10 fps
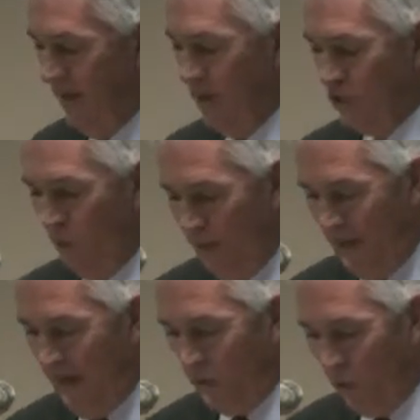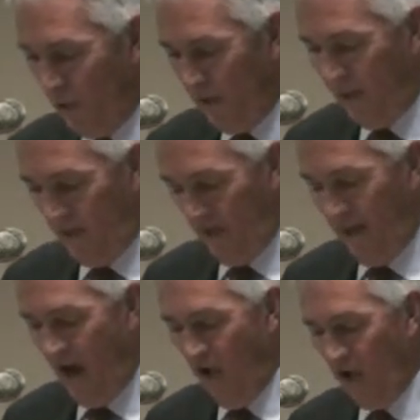So we began working on
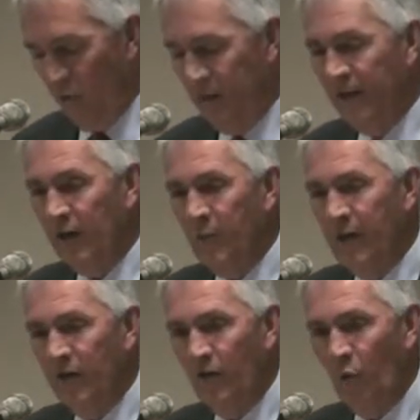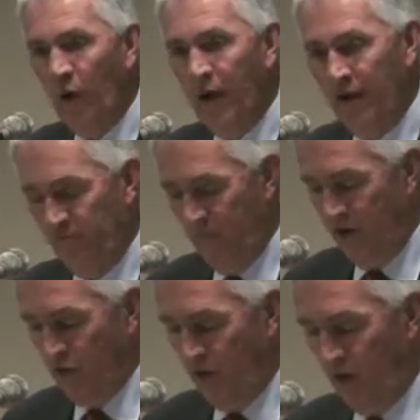how can we get a better way of
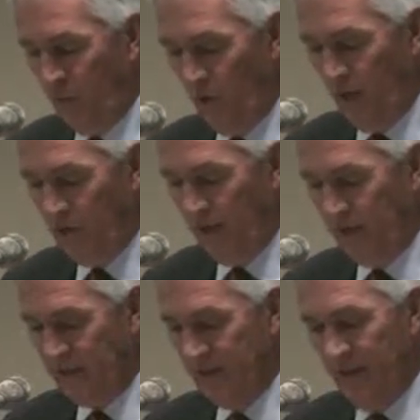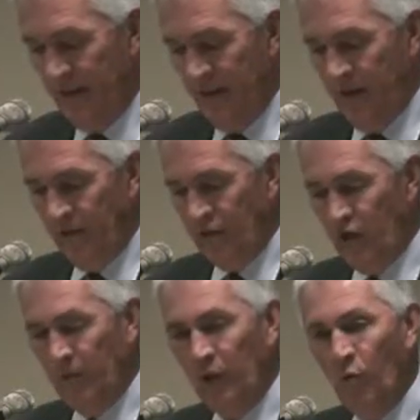measuring our projects,
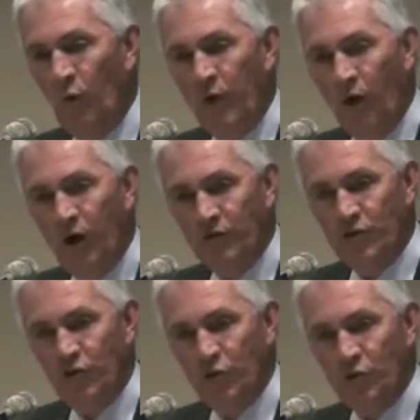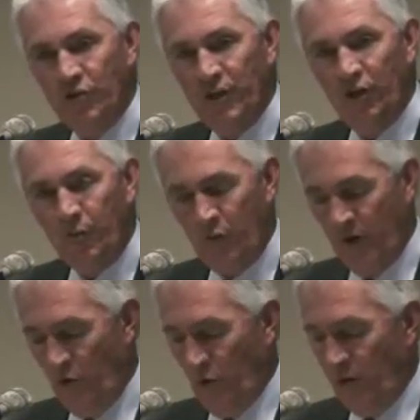determining what we ought to do, set our
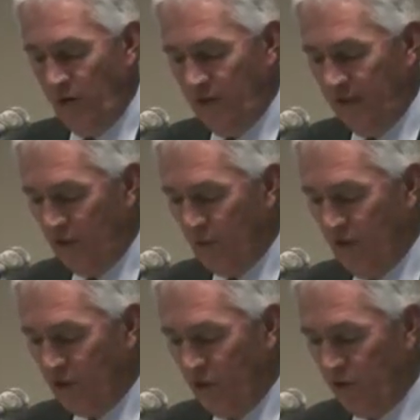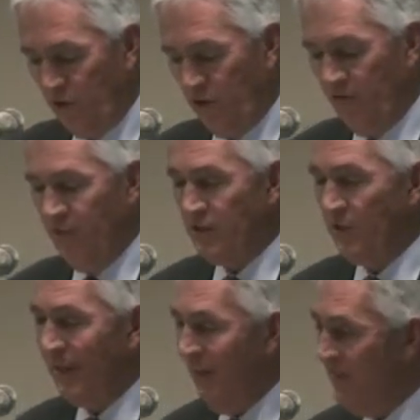priorities, and get the best return on
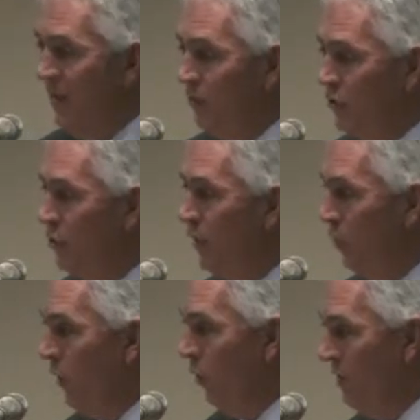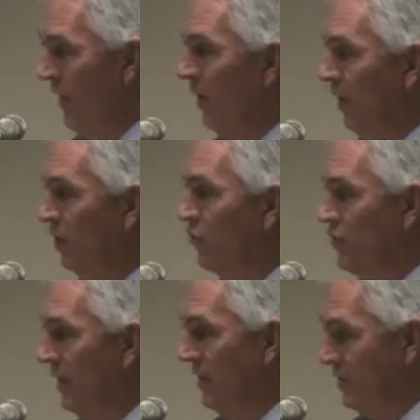investment. And I think we're doing well. We've had other
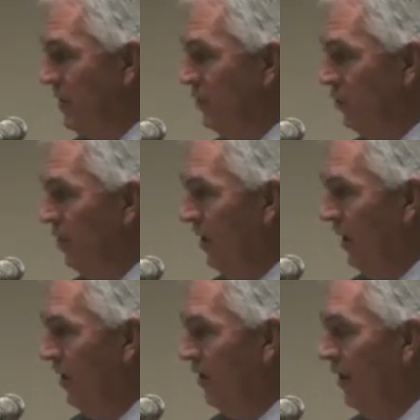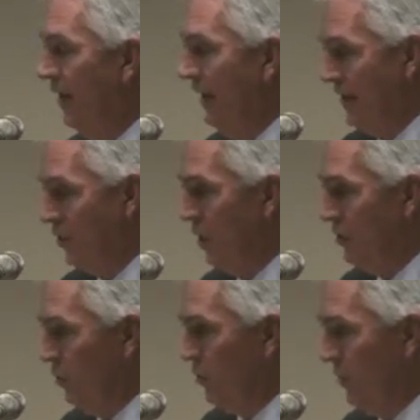states come to Ohio and
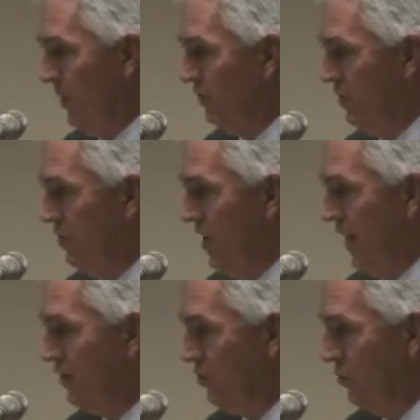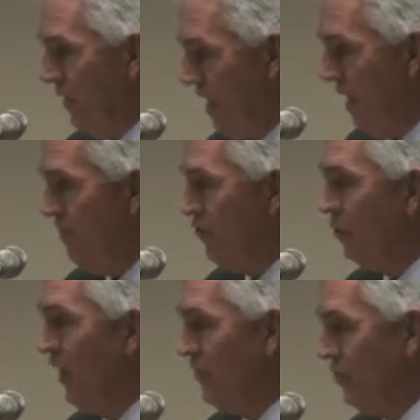talk to us about the track. So we have the
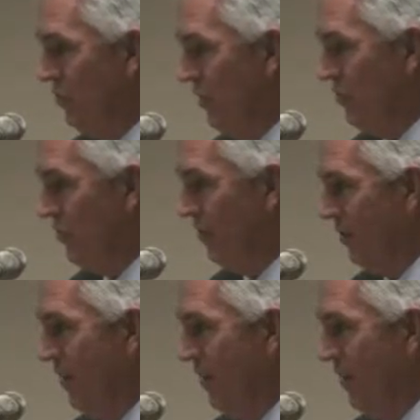right structure.